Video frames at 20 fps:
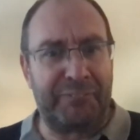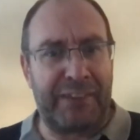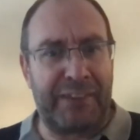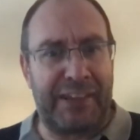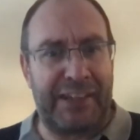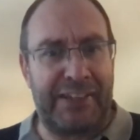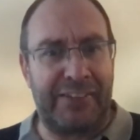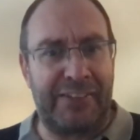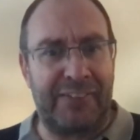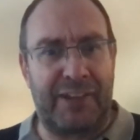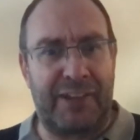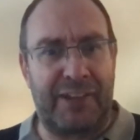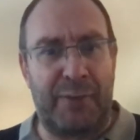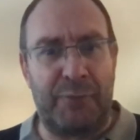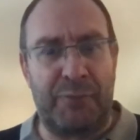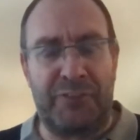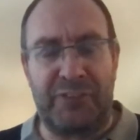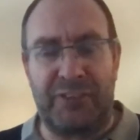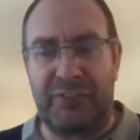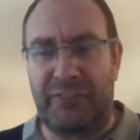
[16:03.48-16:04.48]
in
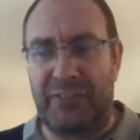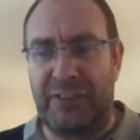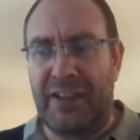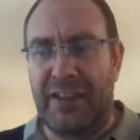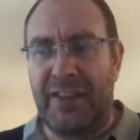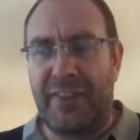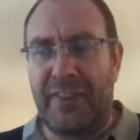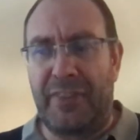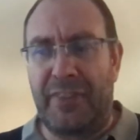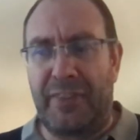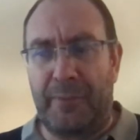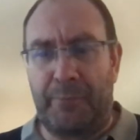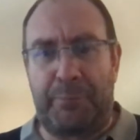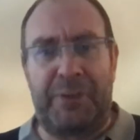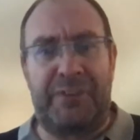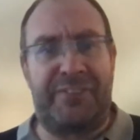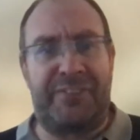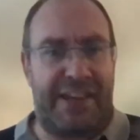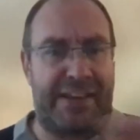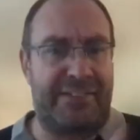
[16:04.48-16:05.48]
terms of the
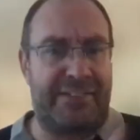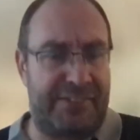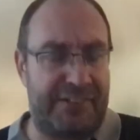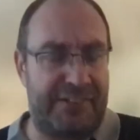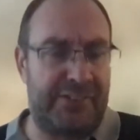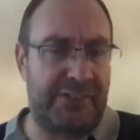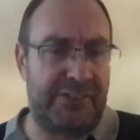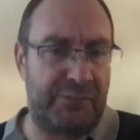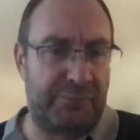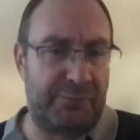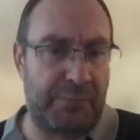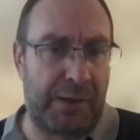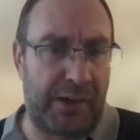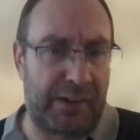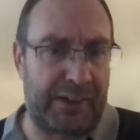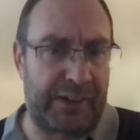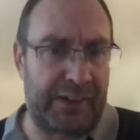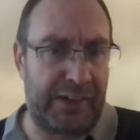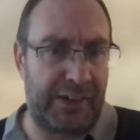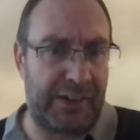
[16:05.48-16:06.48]
percentage of
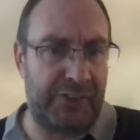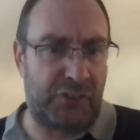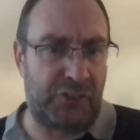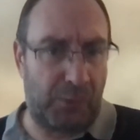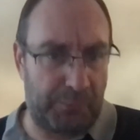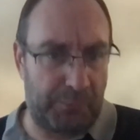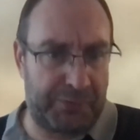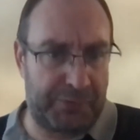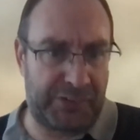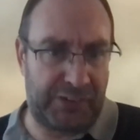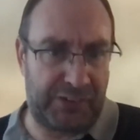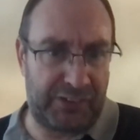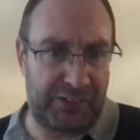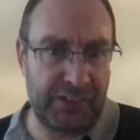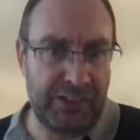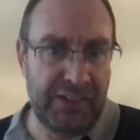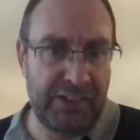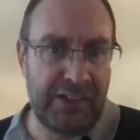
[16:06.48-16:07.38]
market adoption